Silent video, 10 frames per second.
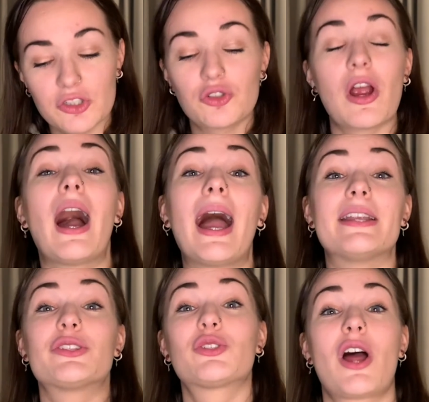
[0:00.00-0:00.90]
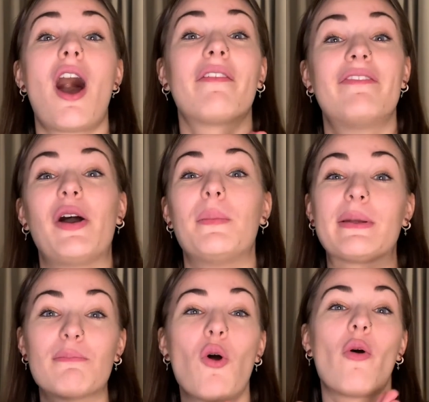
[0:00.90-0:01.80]
try to start filming
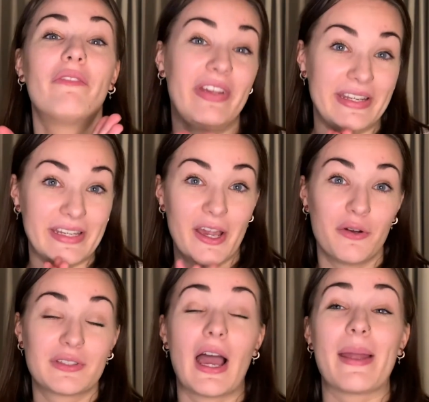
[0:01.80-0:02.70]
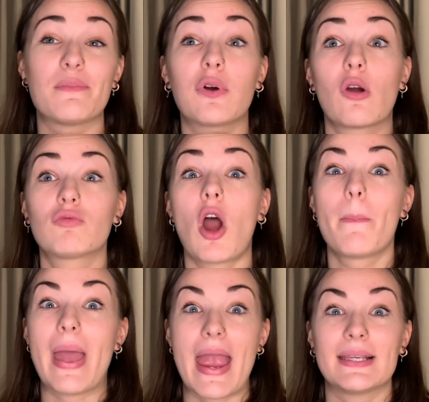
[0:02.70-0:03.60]
more videos, I
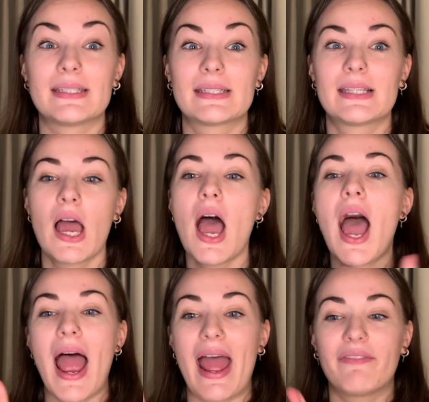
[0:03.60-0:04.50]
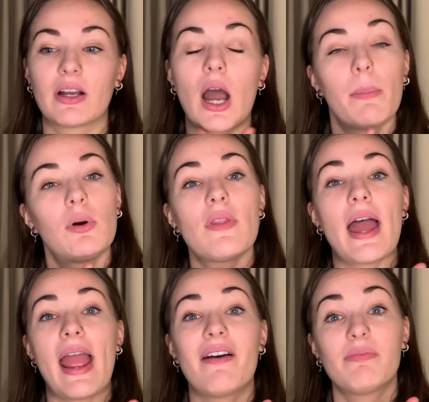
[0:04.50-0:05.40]
promise. I have a couple that I
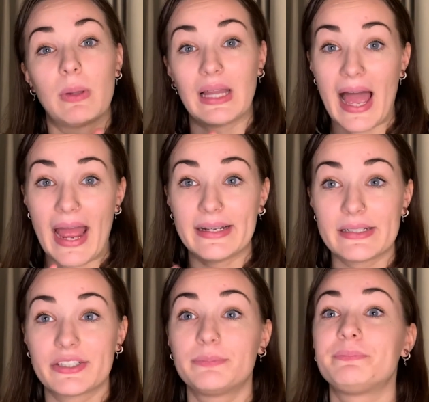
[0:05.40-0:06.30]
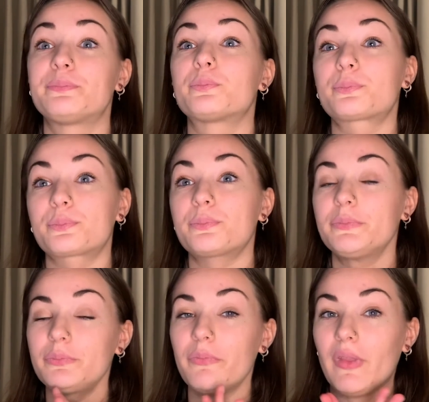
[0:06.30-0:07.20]
have planned.
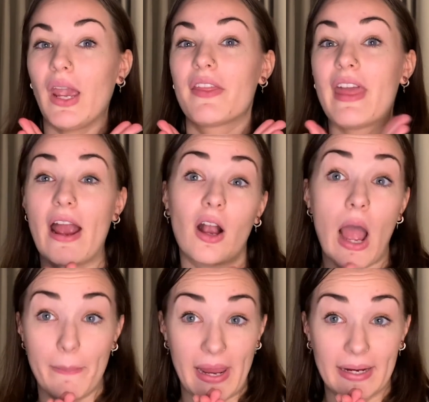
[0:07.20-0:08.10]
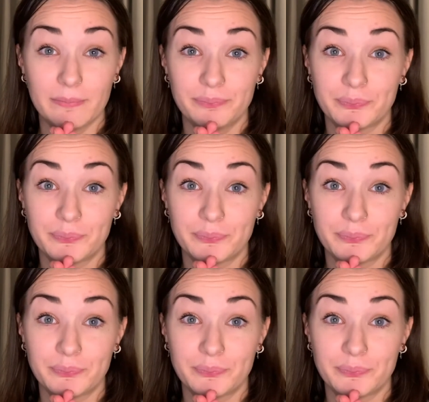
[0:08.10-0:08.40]
They are coming.